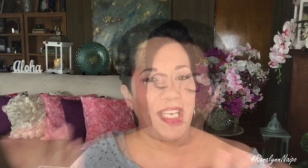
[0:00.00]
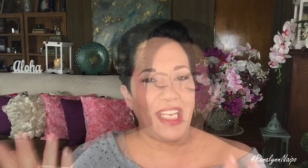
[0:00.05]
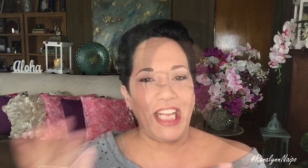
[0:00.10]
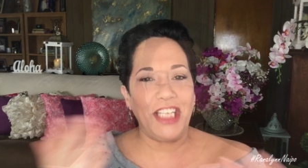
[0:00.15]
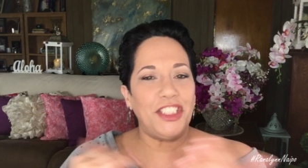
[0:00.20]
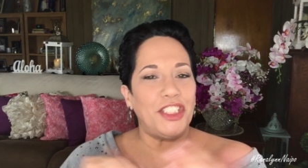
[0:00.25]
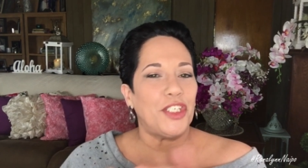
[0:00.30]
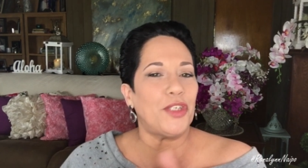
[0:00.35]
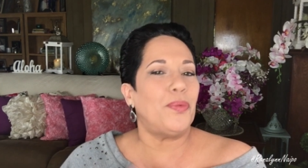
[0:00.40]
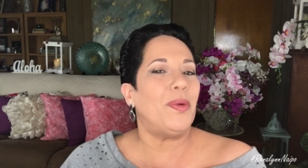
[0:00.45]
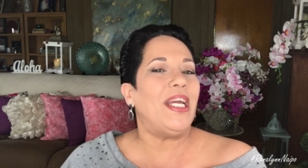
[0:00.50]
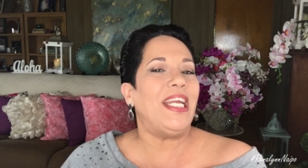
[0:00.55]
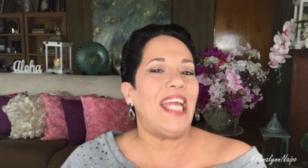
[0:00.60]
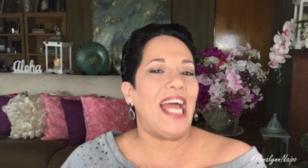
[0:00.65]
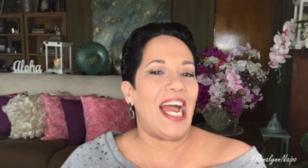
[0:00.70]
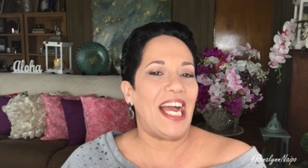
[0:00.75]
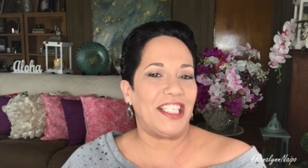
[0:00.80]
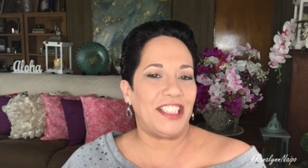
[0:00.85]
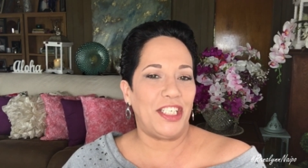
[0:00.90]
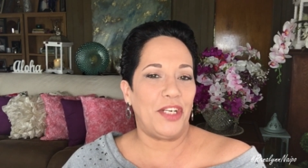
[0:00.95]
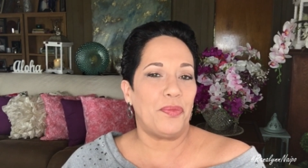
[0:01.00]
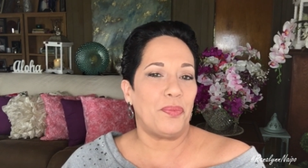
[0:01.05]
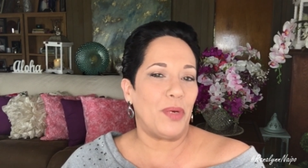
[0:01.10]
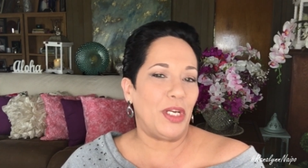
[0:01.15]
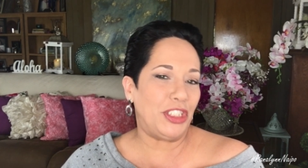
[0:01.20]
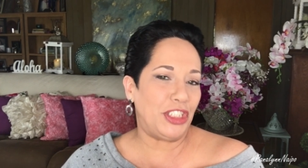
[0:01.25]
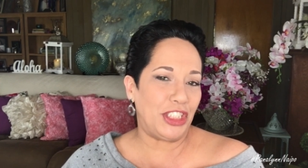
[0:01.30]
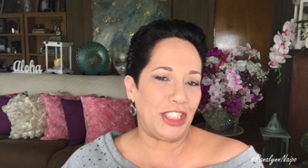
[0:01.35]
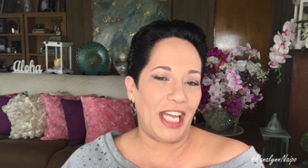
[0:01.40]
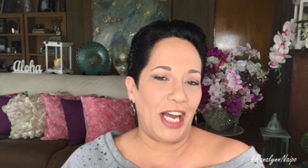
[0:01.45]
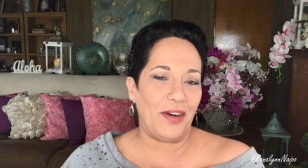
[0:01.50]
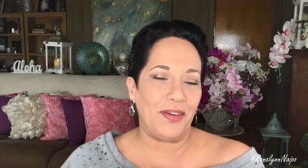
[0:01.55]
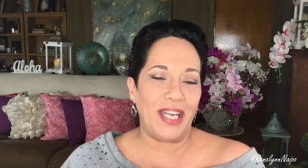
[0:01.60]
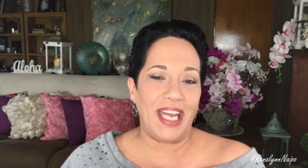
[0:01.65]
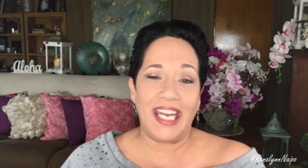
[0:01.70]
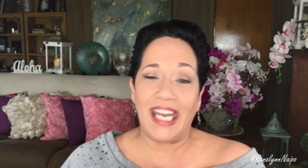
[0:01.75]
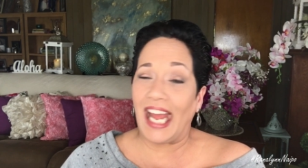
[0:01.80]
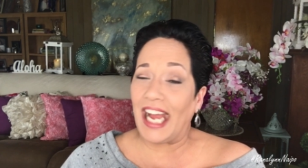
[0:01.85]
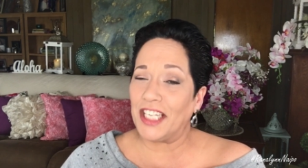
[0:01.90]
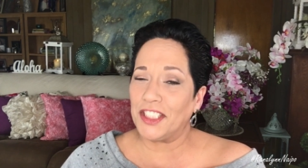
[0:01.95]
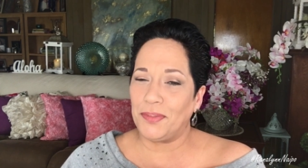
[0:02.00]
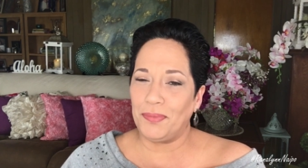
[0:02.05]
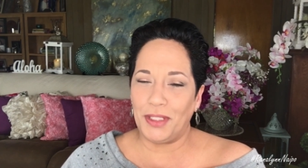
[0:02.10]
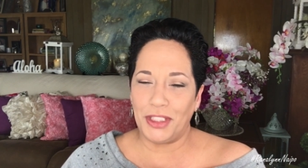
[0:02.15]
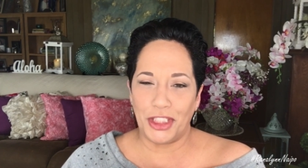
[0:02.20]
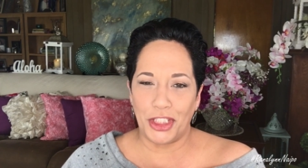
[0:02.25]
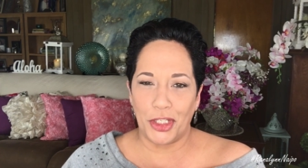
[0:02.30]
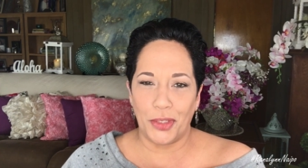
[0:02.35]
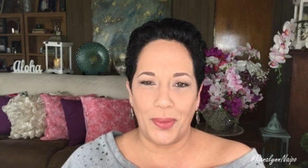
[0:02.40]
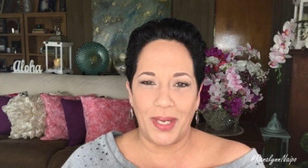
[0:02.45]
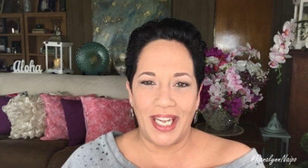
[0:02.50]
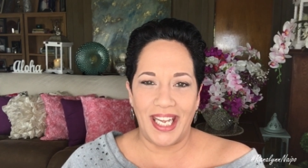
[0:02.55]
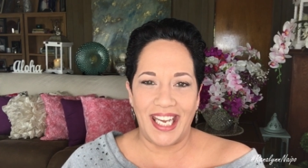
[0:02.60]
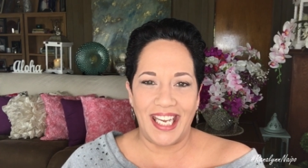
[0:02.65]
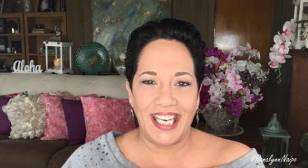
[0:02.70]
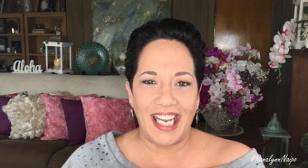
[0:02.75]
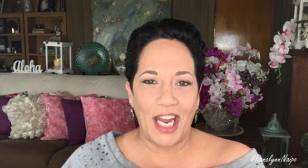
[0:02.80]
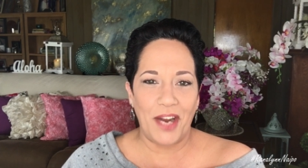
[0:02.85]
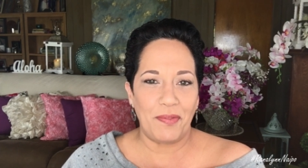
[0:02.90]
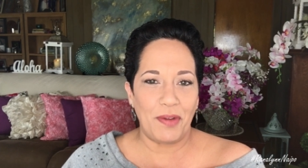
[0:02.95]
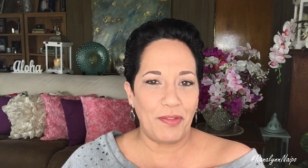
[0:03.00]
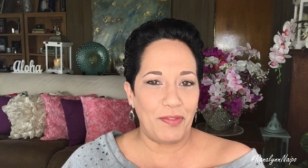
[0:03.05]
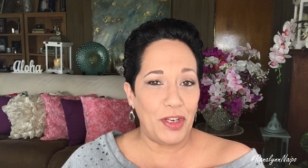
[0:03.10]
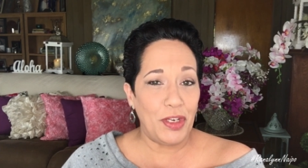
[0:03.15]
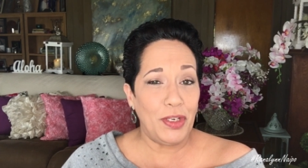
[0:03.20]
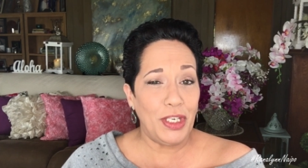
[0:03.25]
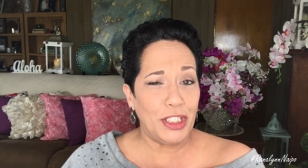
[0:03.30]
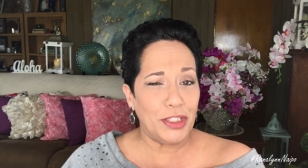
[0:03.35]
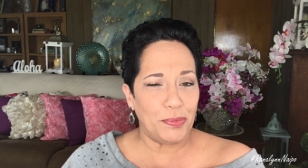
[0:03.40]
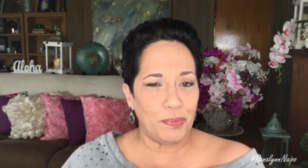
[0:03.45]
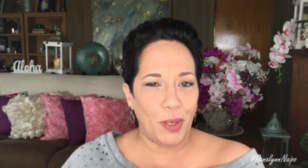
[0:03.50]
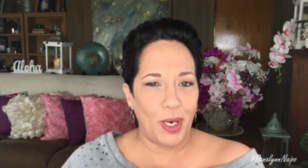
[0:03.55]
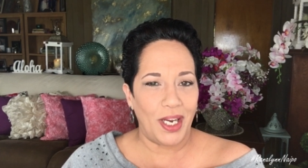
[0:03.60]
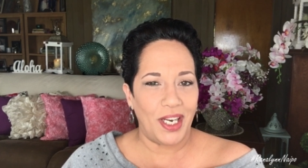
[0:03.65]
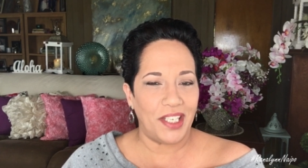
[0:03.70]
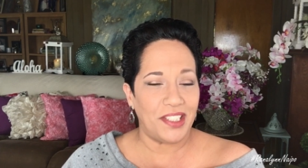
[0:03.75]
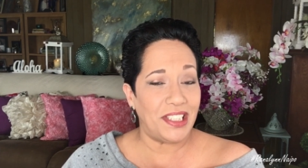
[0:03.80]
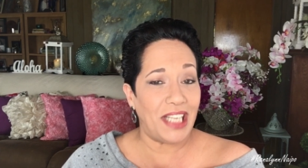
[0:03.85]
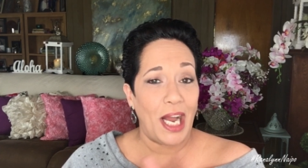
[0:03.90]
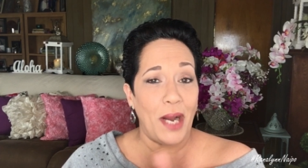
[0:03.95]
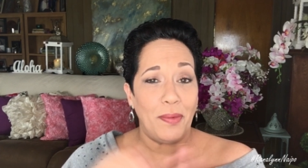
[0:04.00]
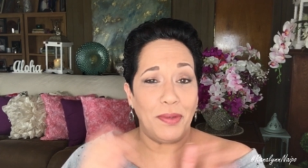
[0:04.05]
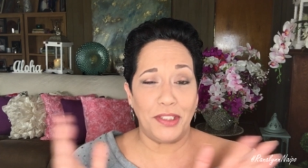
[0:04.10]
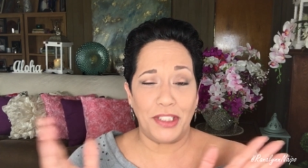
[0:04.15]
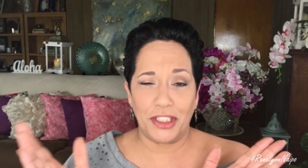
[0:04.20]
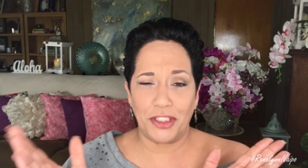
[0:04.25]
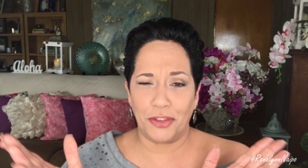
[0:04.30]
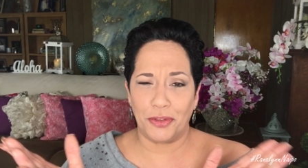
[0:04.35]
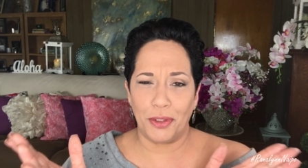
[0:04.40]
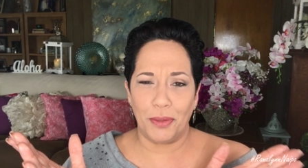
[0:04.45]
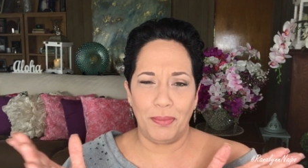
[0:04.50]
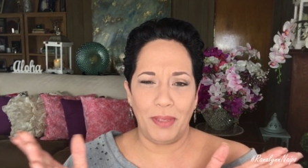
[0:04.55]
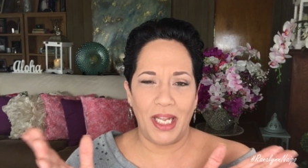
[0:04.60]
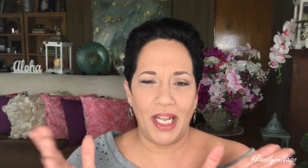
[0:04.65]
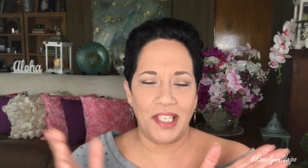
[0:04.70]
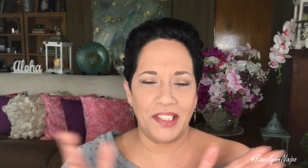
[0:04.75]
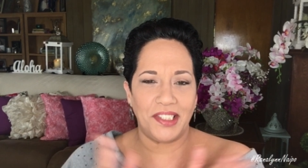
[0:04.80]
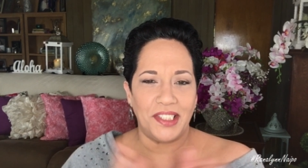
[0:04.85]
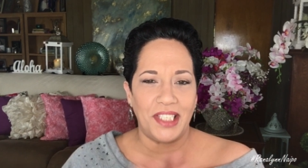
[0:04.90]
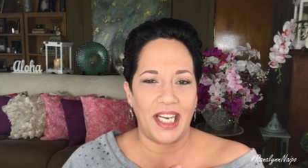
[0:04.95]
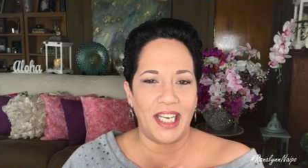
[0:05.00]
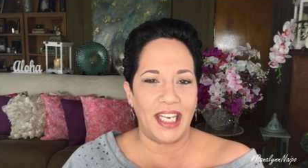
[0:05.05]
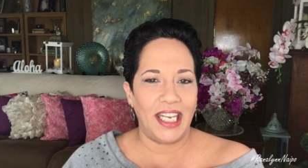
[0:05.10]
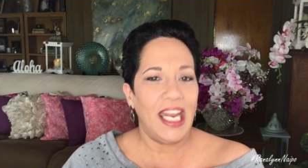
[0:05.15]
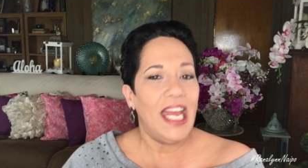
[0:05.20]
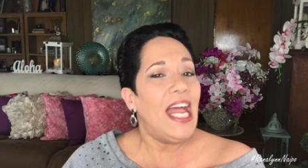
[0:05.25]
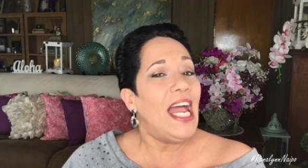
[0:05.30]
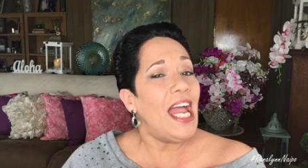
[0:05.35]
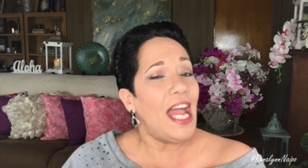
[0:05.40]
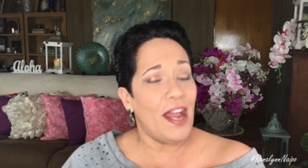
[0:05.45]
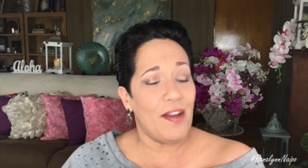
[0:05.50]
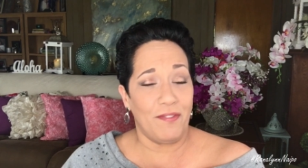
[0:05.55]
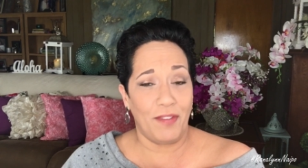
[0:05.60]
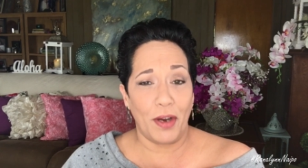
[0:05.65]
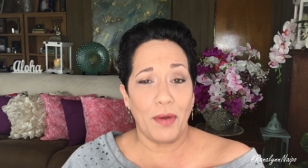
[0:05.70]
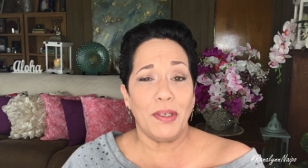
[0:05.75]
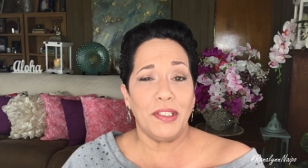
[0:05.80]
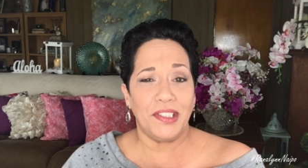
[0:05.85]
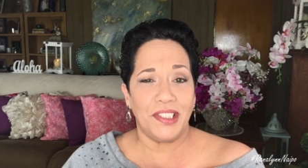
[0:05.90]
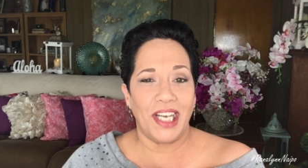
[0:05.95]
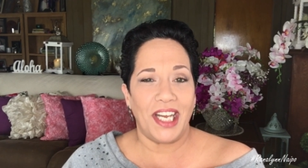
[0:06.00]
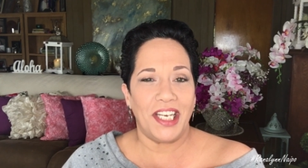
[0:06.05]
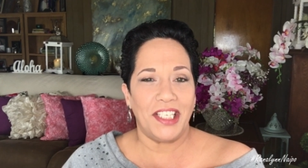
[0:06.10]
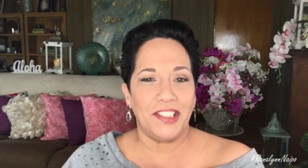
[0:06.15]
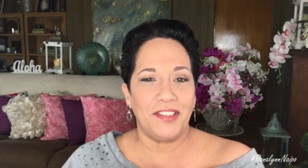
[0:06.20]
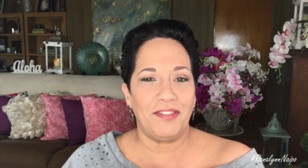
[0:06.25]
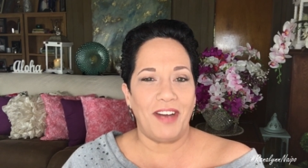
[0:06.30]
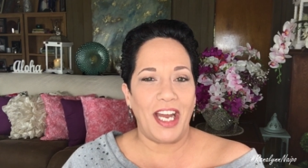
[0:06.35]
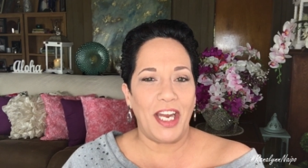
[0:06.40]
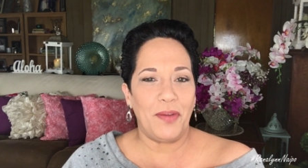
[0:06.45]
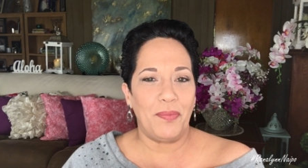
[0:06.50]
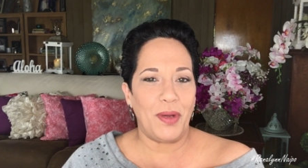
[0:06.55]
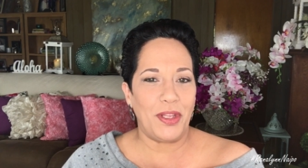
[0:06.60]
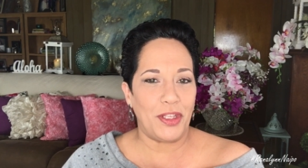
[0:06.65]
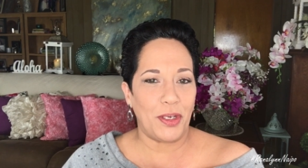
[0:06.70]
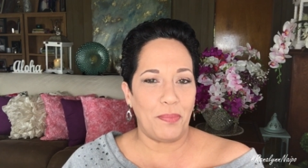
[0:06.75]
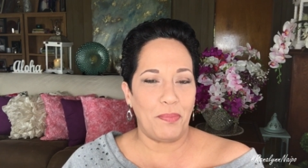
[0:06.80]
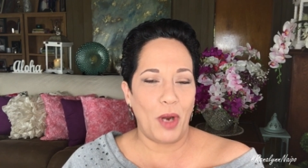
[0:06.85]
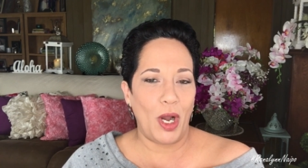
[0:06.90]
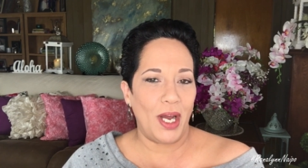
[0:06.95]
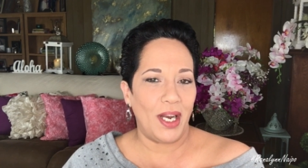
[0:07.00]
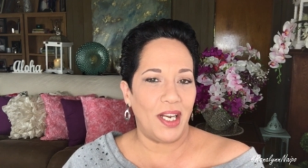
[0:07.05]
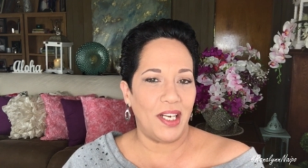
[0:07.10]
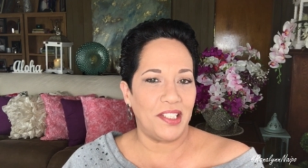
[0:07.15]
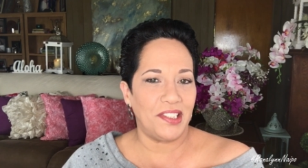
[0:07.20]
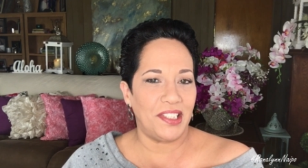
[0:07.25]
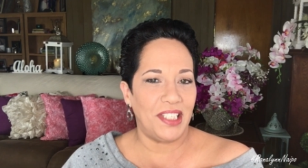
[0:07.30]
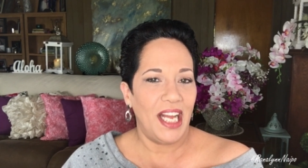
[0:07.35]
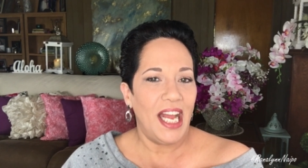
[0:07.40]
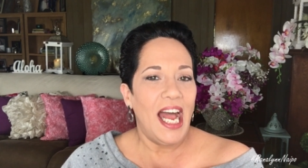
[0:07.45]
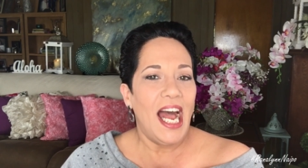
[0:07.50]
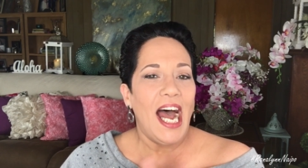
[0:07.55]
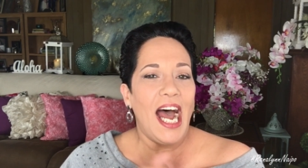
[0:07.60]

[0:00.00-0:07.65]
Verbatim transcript: When Nature Queen actually reached out and asked me to go ahead and review these products, I was extremely excited and very satisfied with their products.